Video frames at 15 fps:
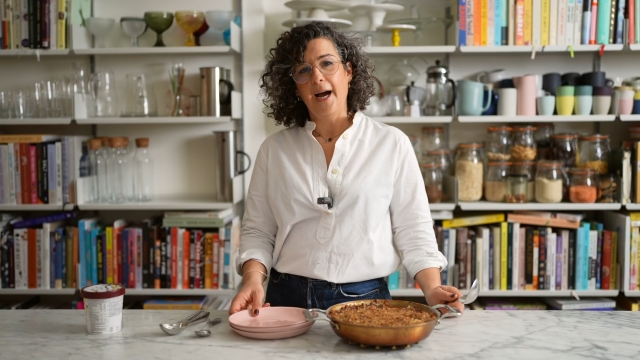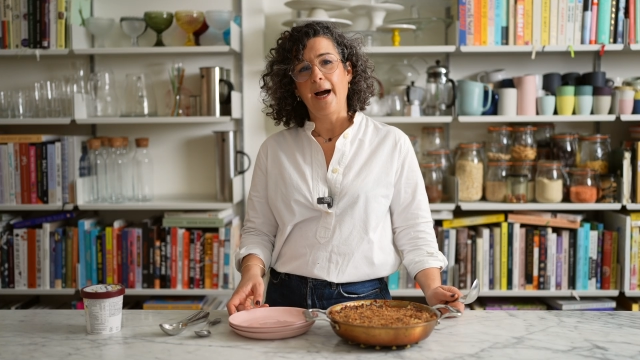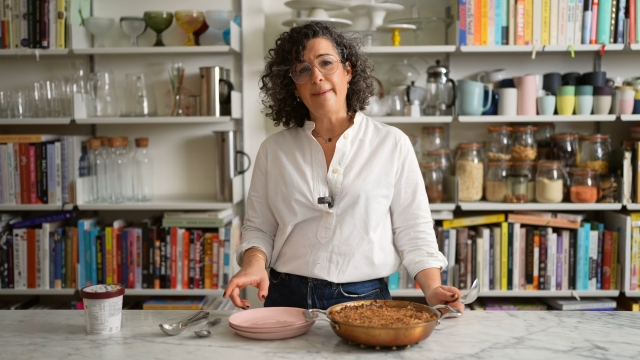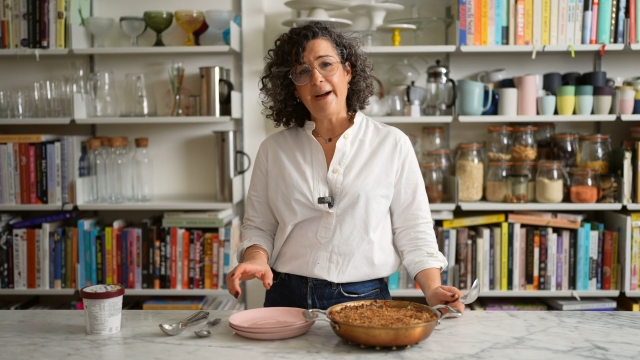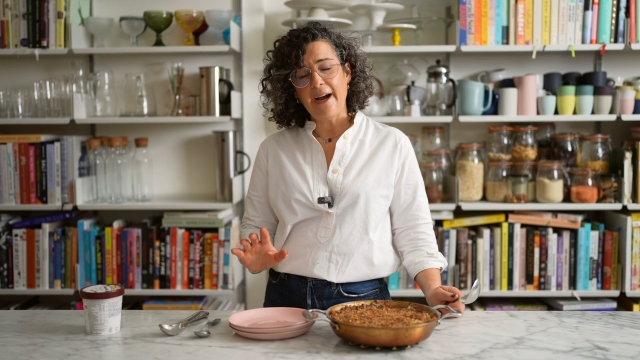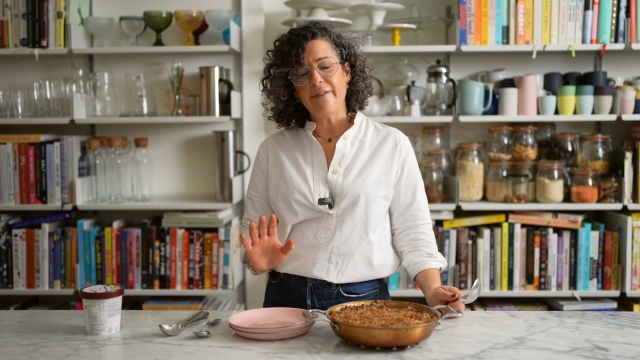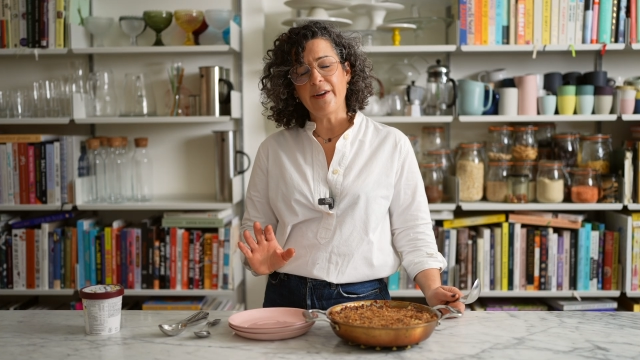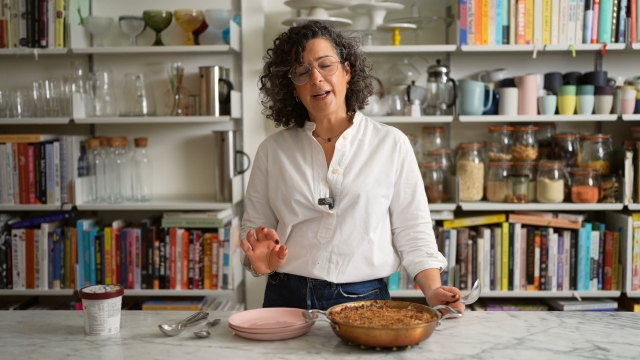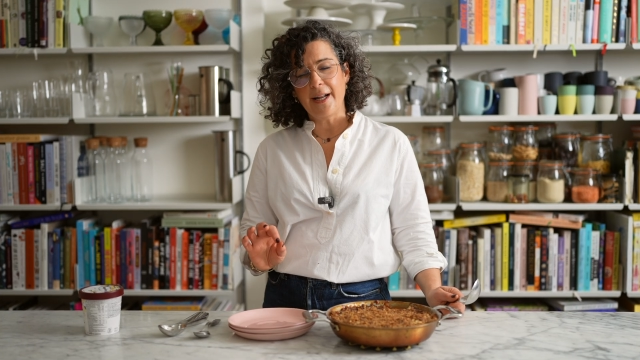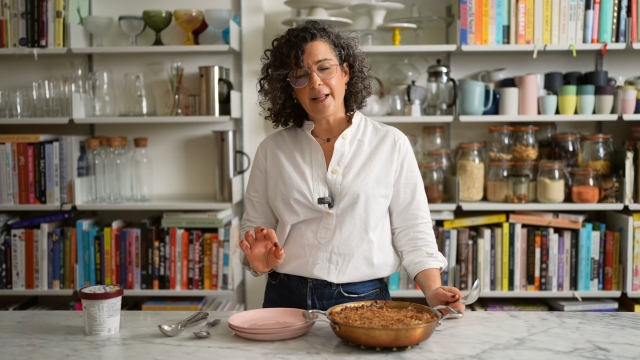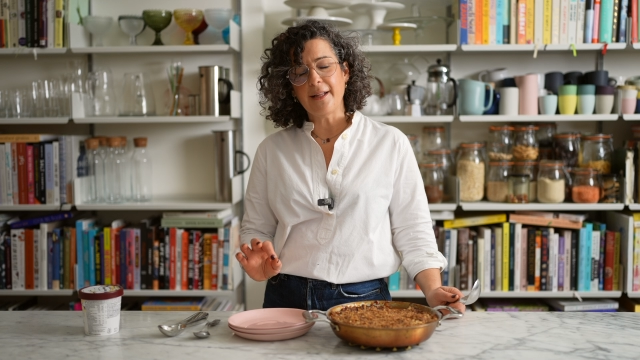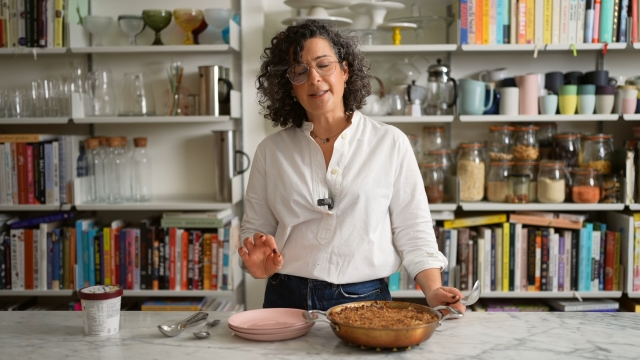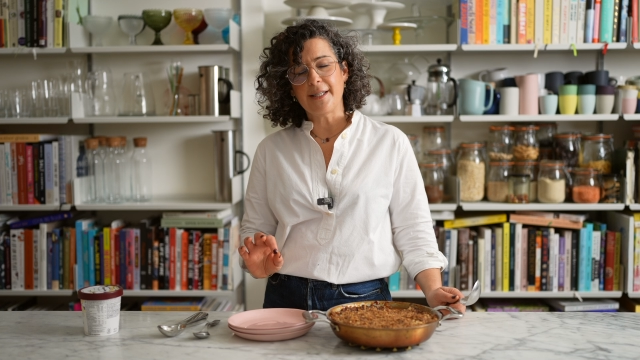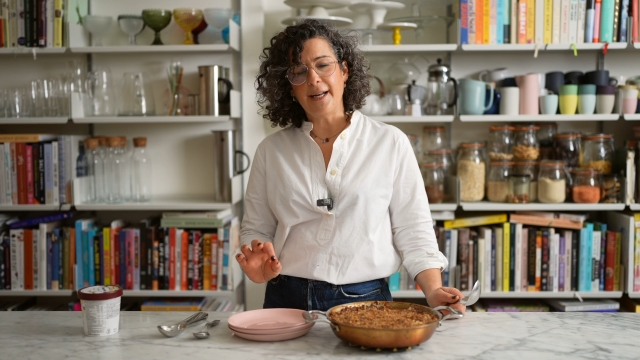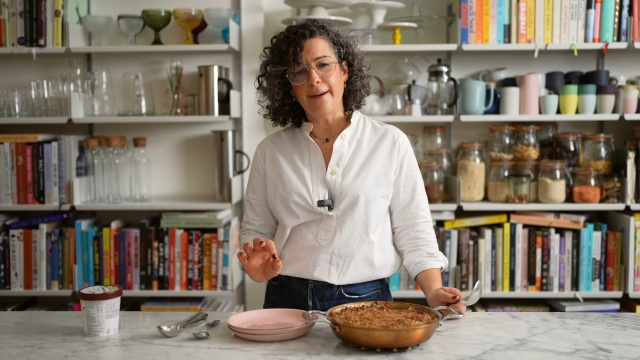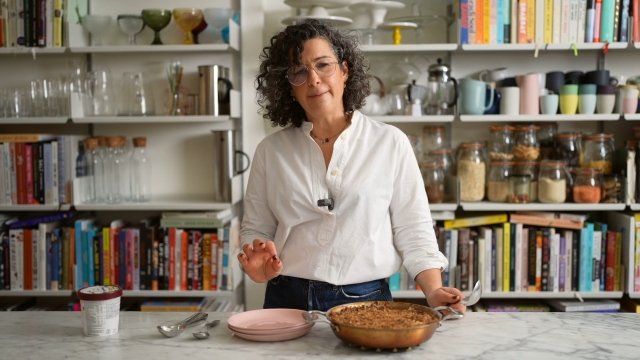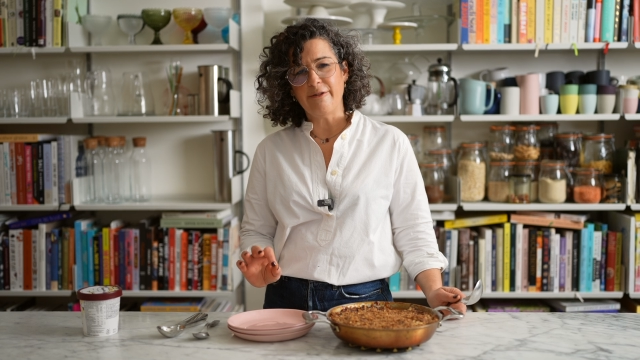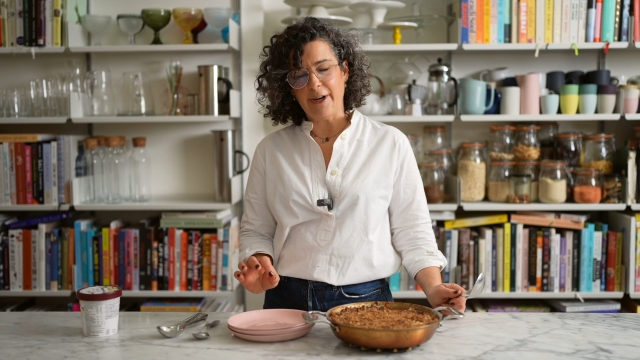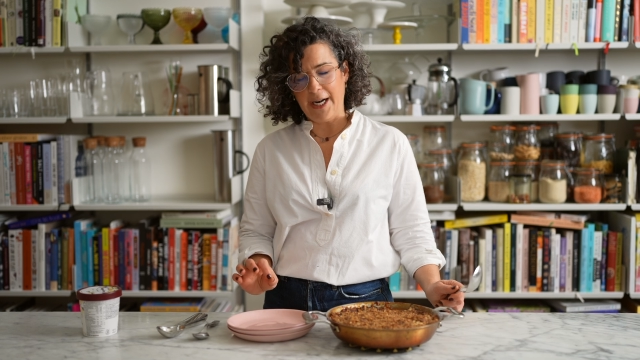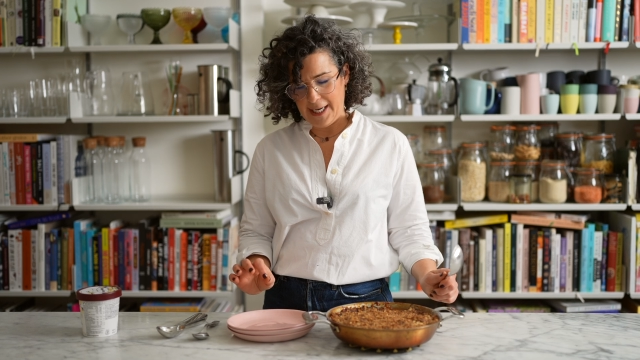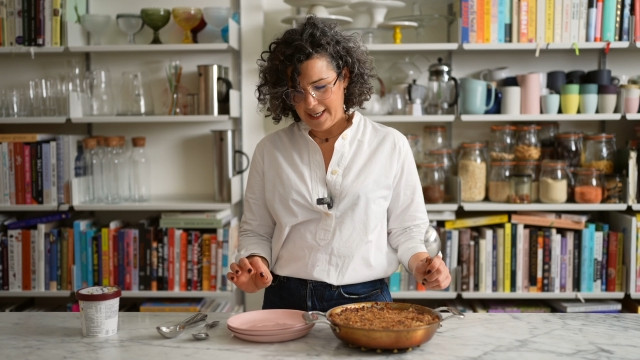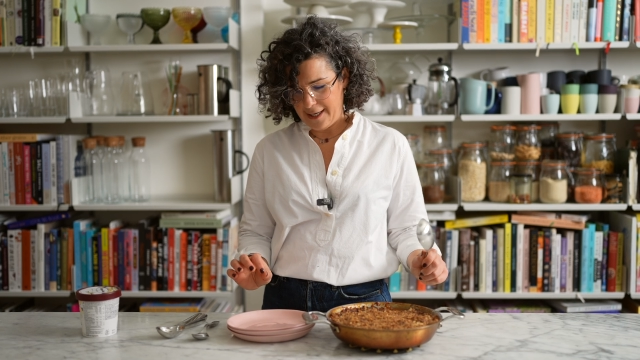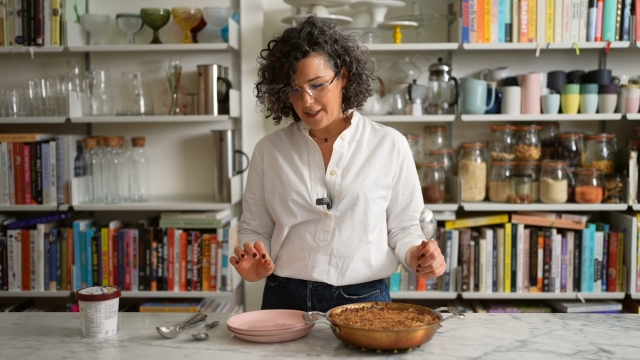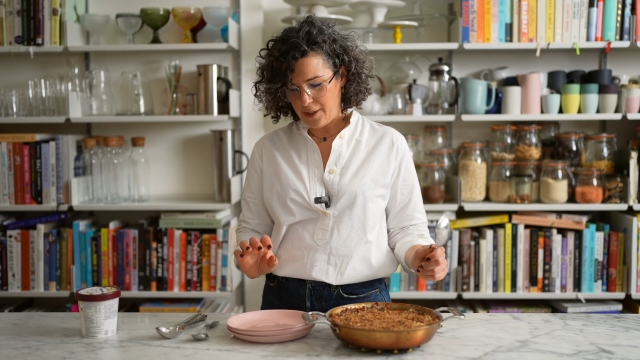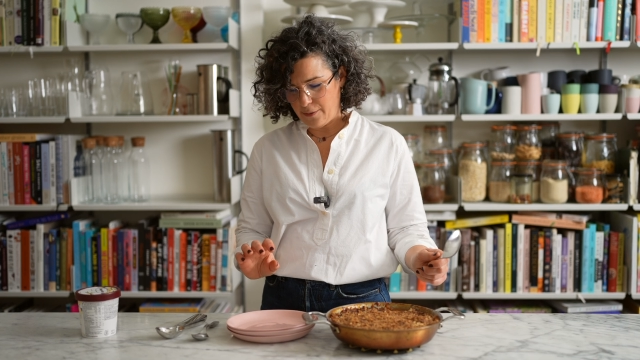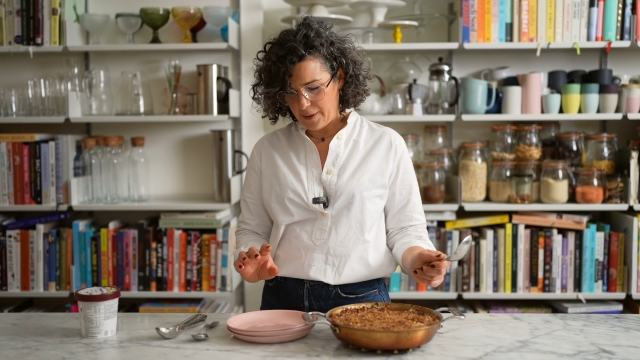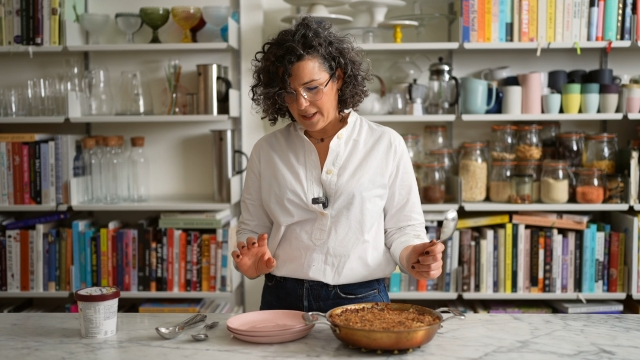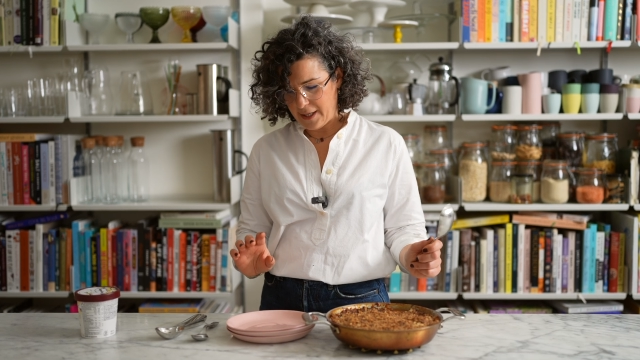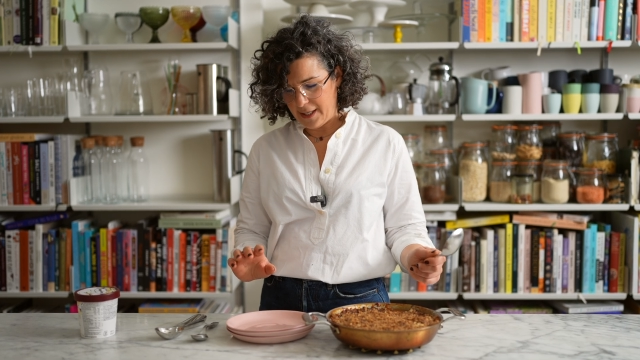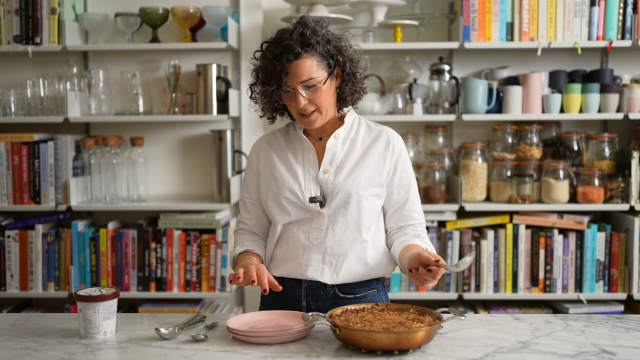I'm having a little dilemma right now as to
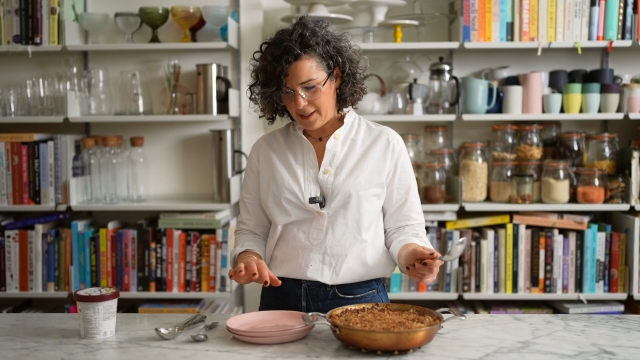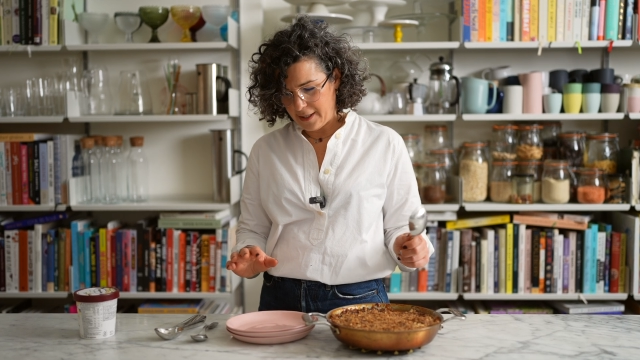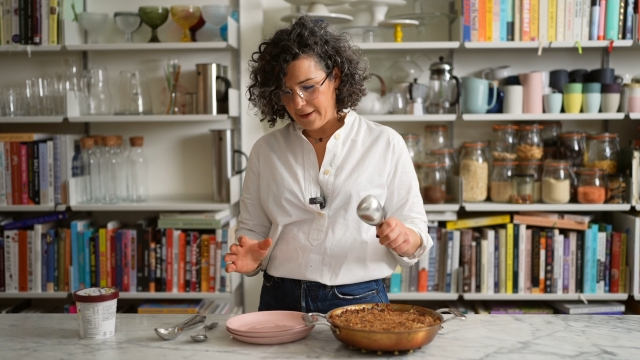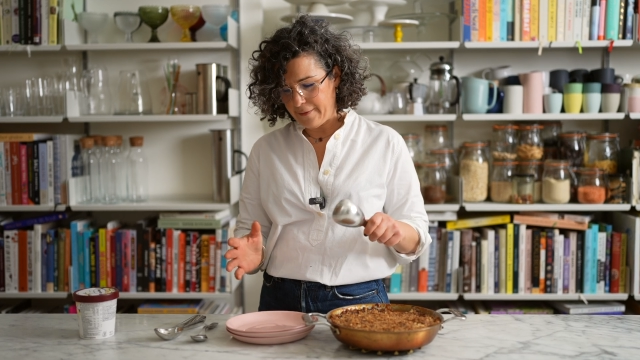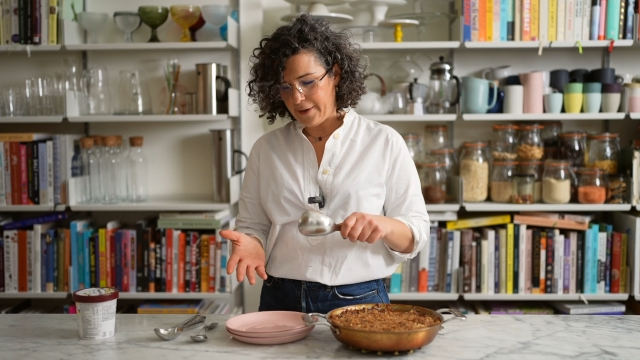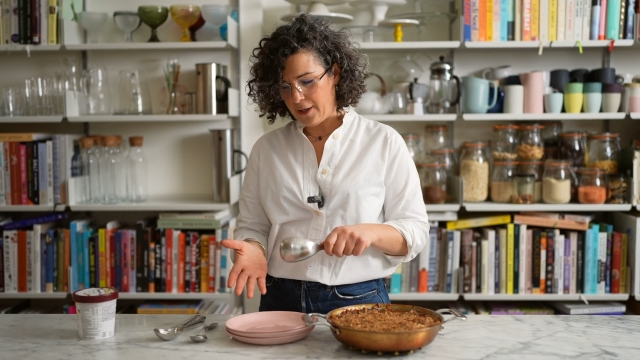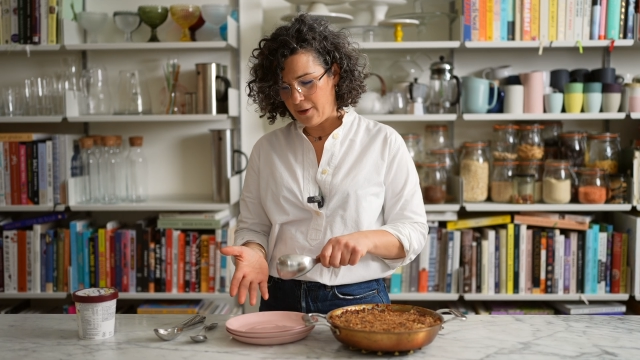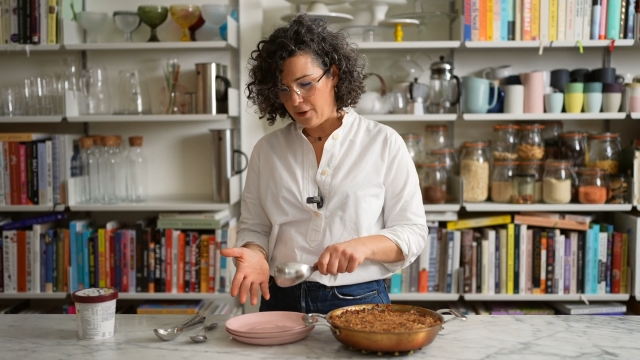whether I serve it